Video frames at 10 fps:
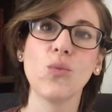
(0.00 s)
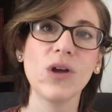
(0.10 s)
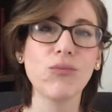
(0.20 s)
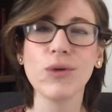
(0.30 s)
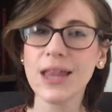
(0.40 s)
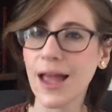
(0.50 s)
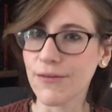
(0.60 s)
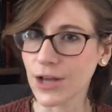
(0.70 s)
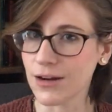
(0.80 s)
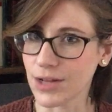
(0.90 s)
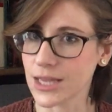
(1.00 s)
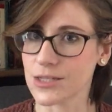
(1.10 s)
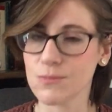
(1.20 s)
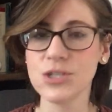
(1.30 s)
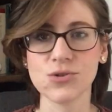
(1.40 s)
we really have kind of like
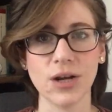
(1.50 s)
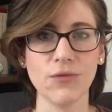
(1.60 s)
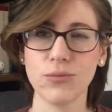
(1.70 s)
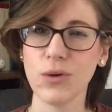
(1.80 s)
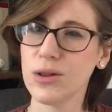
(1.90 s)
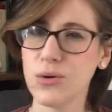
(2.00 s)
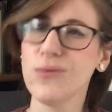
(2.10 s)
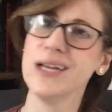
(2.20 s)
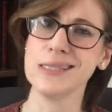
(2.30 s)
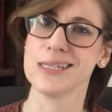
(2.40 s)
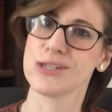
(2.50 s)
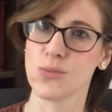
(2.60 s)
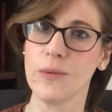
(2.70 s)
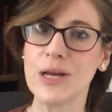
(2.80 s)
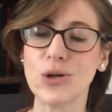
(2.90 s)
this mystery of, well, who is
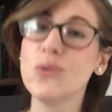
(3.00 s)
this woman?